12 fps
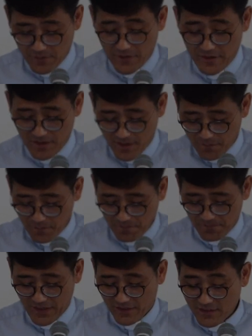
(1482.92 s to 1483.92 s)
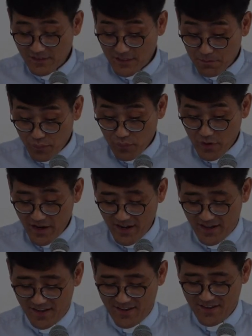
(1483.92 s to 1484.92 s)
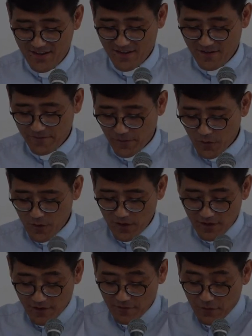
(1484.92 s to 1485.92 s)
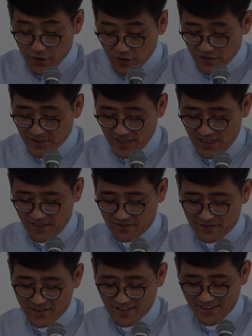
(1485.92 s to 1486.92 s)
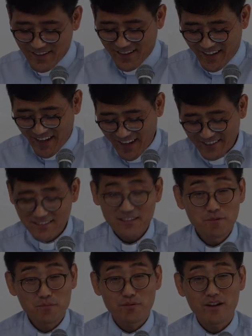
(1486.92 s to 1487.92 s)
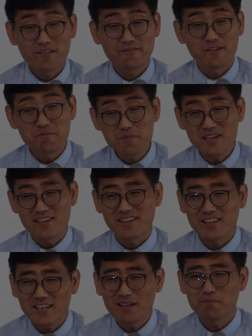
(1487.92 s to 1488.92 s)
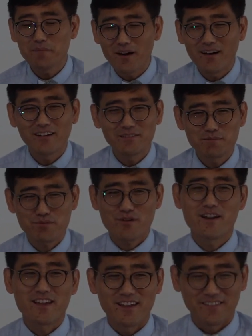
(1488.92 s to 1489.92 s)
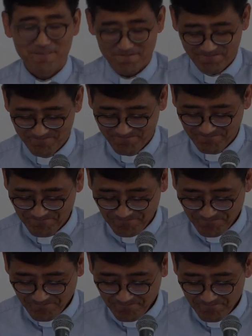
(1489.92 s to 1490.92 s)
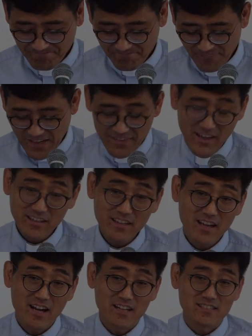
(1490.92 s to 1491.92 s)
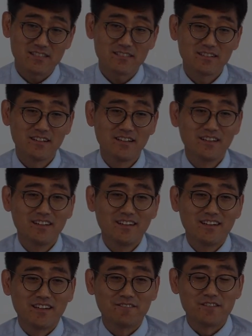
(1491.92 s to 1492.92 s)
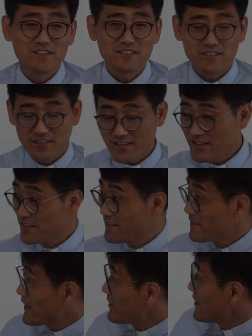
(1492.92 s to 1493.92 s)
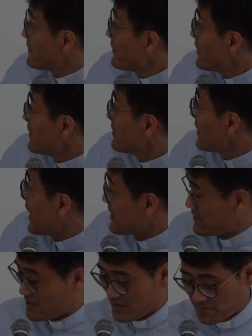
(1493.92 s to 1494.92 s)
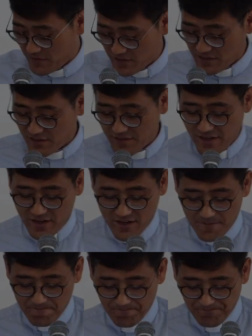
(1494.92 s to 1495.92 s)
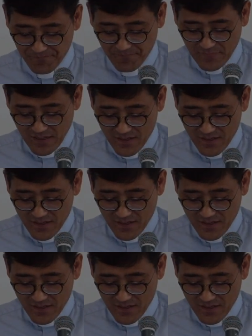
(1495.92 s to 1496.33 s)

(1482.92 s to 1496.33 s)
He says, pray for yourselves and pray for me. Keep on praying. And then he adds in verse 13, at the very last verse there,